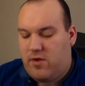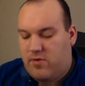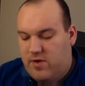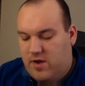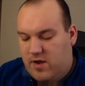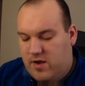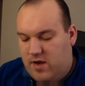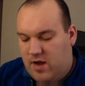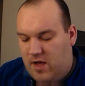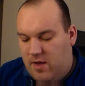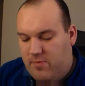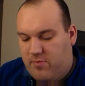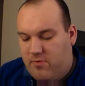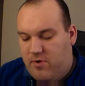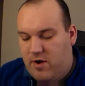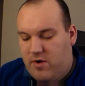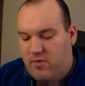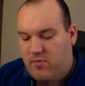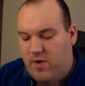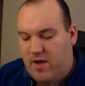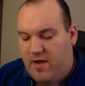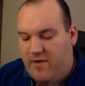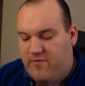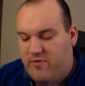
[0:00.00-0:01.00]
Now, it doesn't
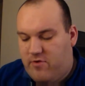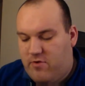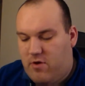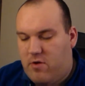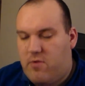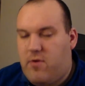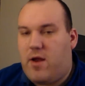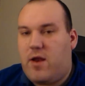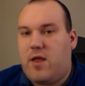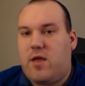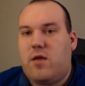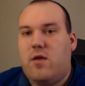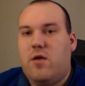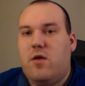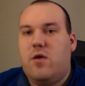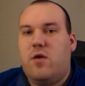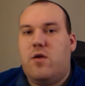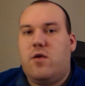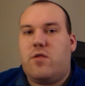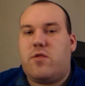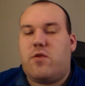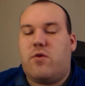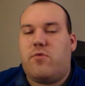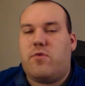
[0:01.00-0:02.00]
upgrade a Ravener already,
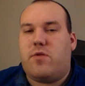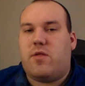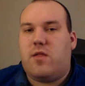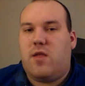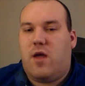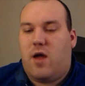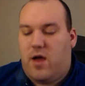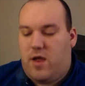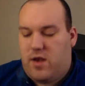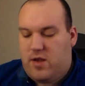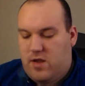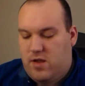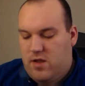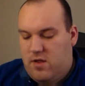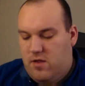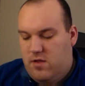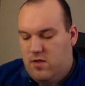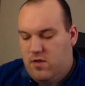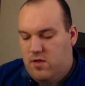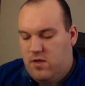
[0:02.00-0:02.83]
so he's not